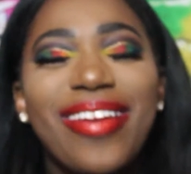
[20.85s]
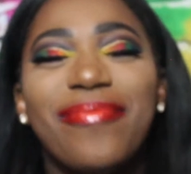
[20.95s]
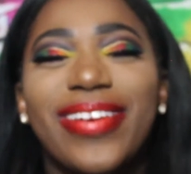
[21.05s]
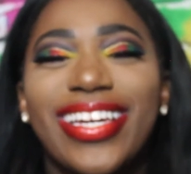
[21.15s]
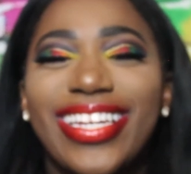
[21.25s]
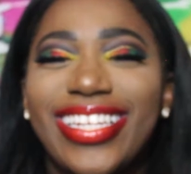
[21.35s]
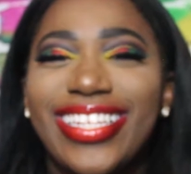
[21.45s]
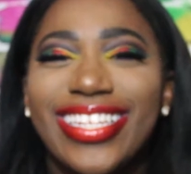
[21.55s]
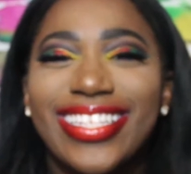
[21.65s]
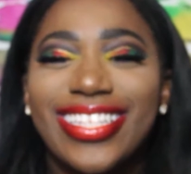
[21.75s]
but
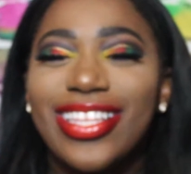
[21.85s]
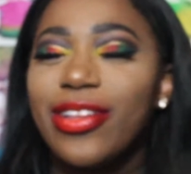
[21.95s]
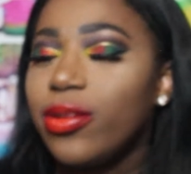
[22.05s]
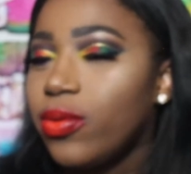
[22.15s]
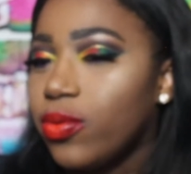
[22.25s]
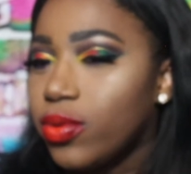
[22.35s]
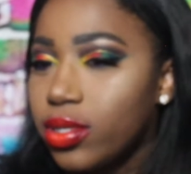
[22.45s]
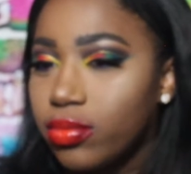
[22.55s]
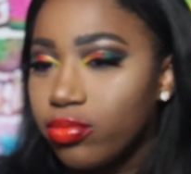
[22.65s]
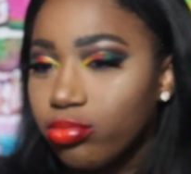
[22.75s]
yeah, so
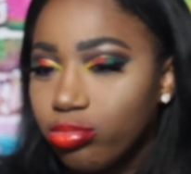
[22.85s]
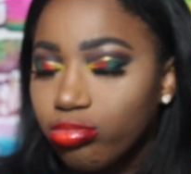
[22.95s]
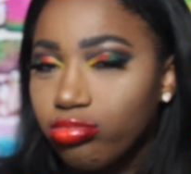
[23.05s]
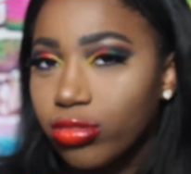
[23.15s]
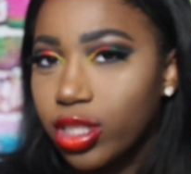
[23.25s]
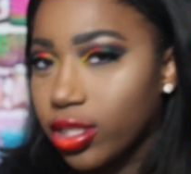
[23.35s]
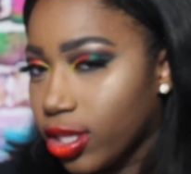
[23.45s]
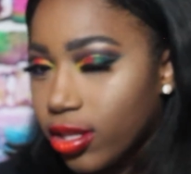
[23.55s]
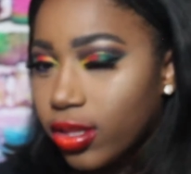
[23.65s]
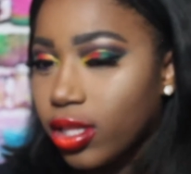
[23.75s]

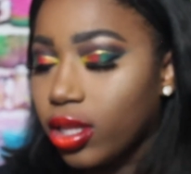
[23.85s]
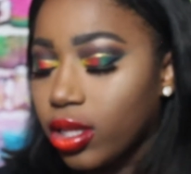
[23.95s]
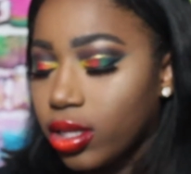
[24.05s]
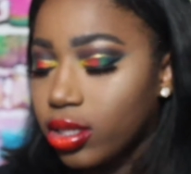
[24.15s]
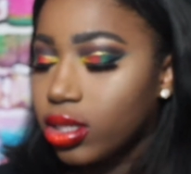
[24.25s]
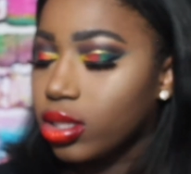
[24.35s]
this is a look.